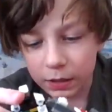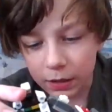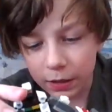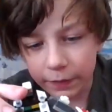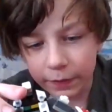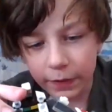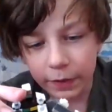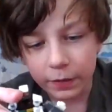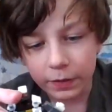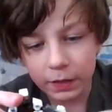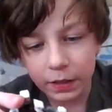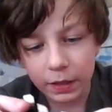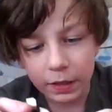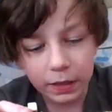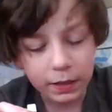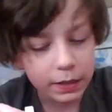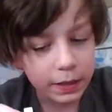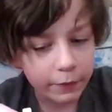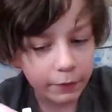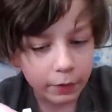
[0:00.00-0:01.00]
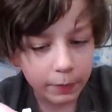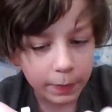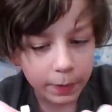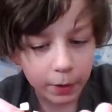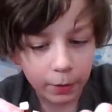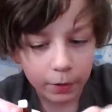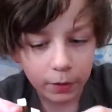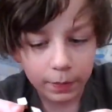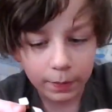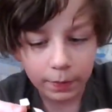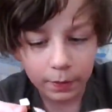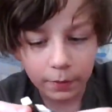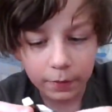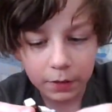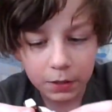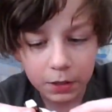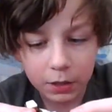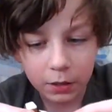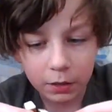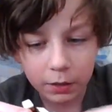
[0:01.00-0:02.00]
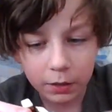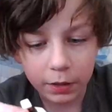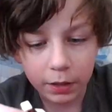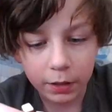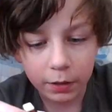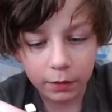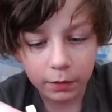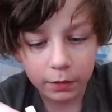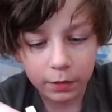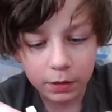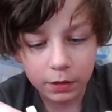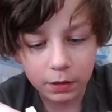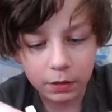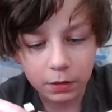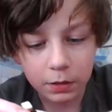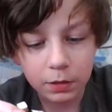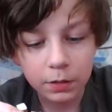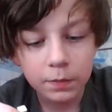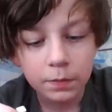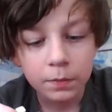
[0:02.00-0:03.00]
even though it never appeared in the movie, so this is